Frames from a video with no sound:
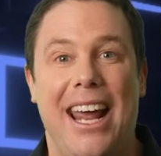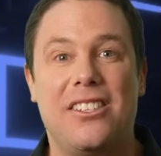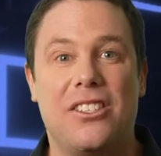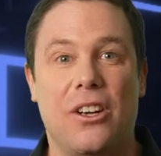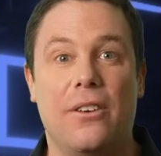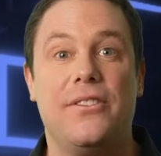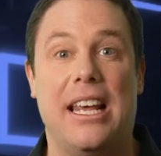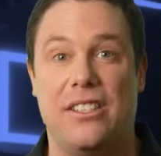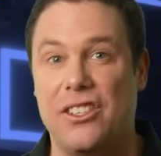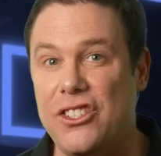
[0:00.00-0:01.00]
it serves
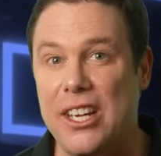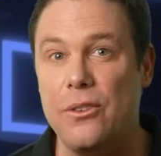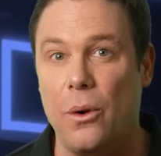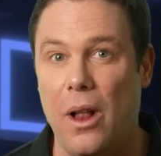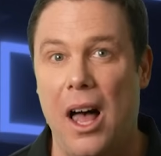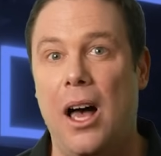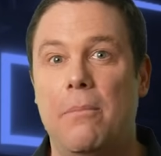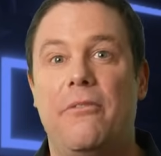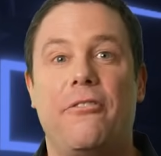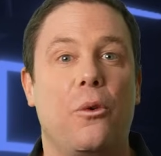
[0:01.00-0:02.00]
as a central
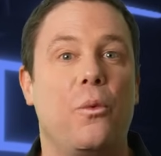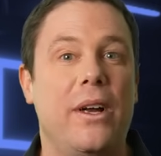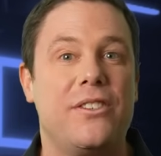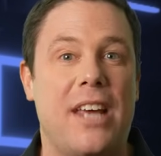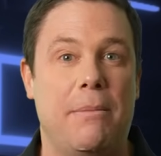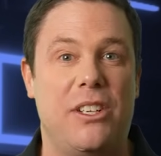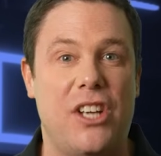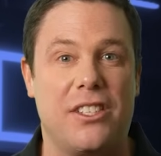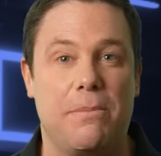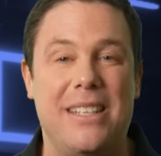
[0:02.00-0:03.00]
hub for real-time
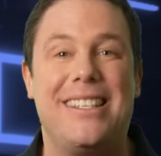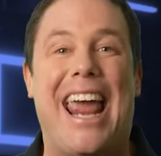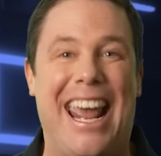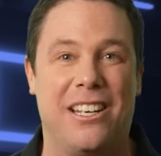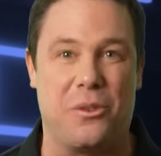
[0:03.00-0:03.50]
adjustments and